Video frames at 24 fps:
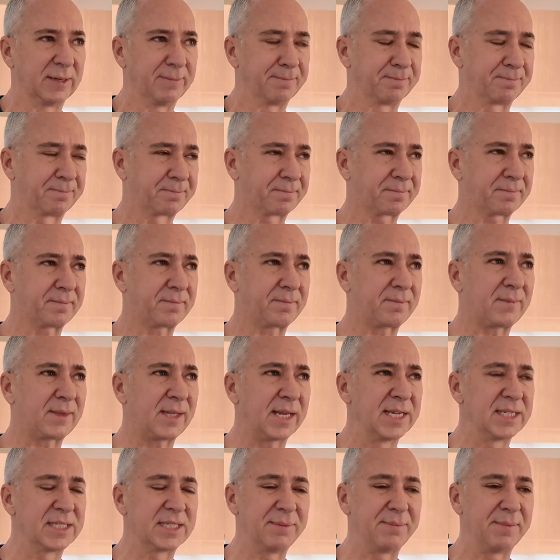and
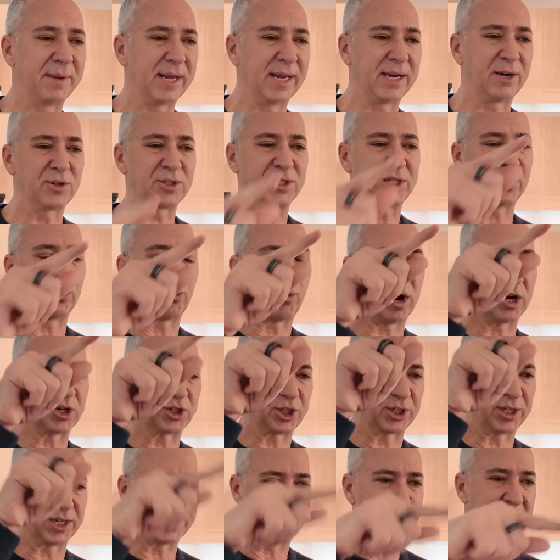it's interesting
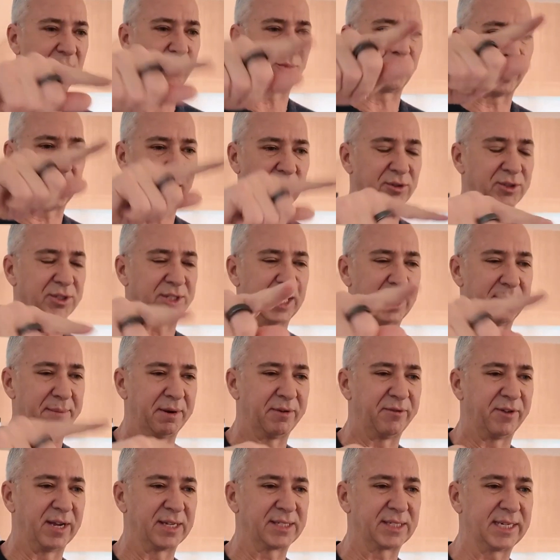watching the down rounds that I'm
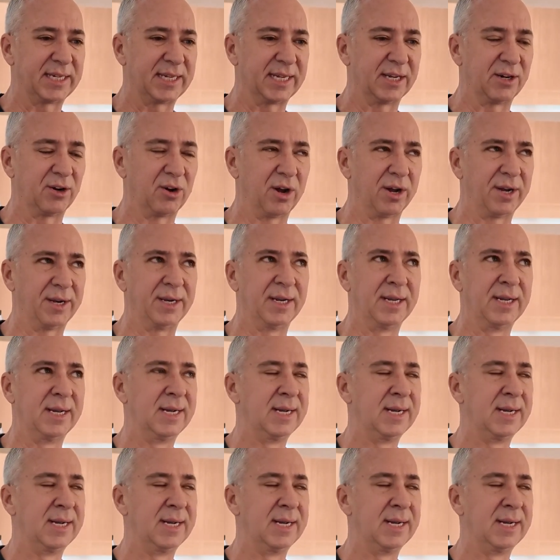investing in on.